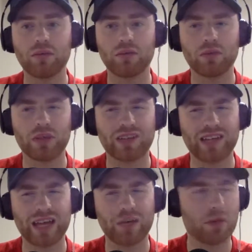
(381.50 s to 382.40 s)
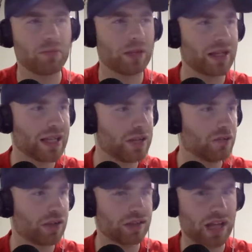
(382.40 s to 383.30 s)
West Ham. I believe
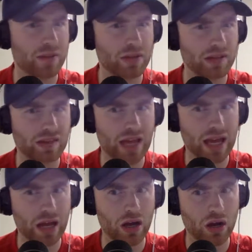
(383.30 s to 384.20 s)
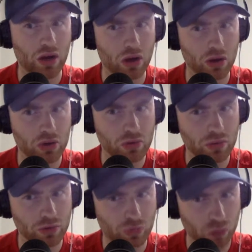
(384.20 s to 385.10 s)
West Ham is at home
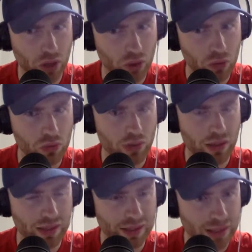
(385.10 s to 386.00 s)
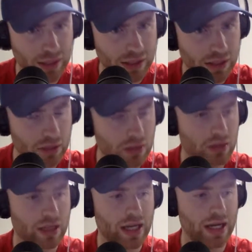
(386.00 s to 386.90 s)
as well, I think.
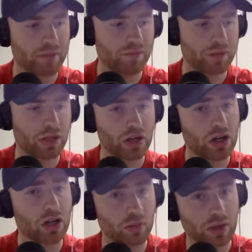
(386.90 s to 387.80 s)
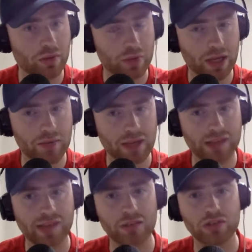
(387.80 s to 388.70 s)
And I don't know where we're playing Man
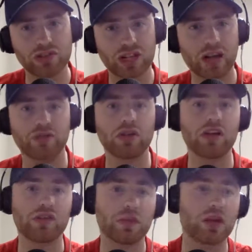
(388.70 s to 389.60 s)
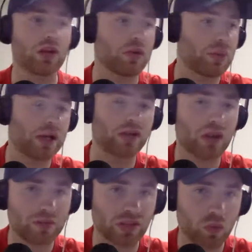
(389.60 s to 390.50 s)
City, which is after Leipzig, but I know we're playing
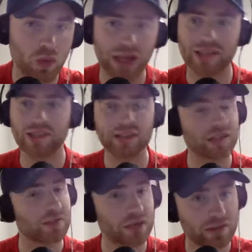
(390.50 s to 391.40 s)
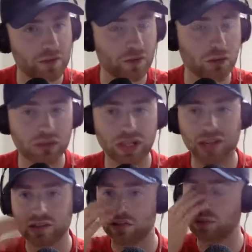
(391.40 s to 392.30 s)
Leipzig away. So that's going to be a difficult
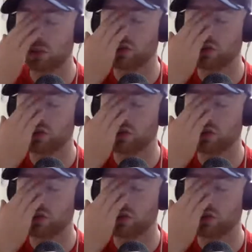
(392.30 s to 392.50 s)
task as well.